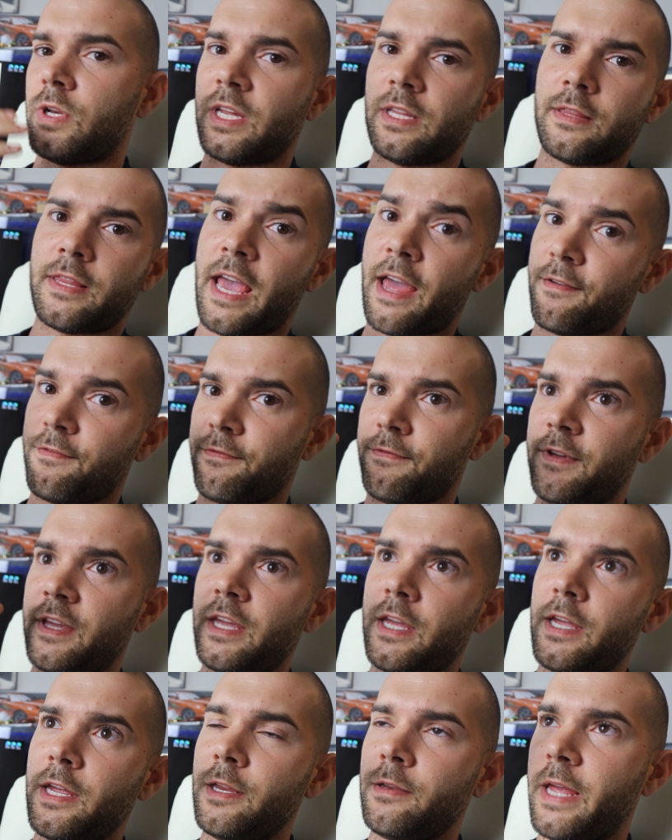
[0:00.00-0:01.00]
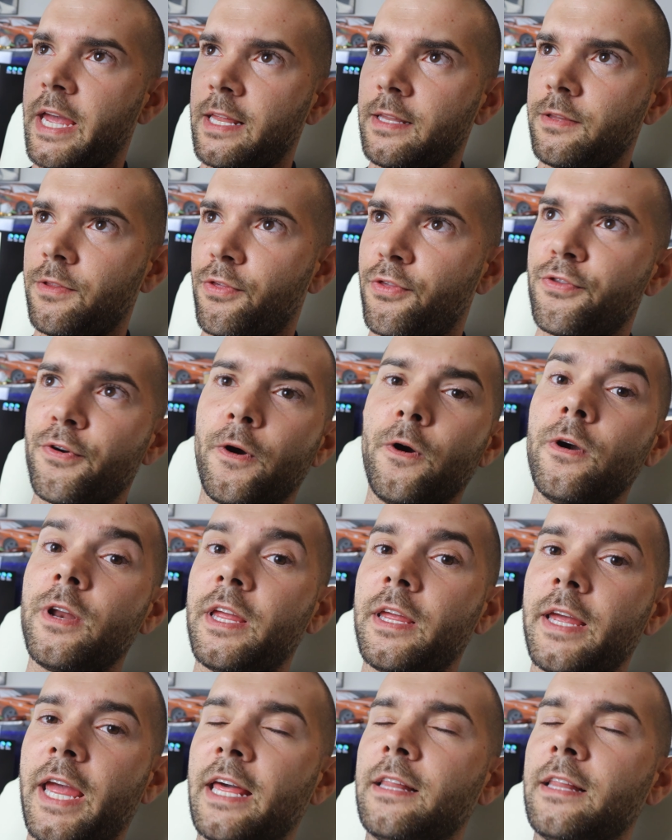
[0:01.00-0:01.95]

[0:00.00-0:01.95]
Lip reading: need that V30,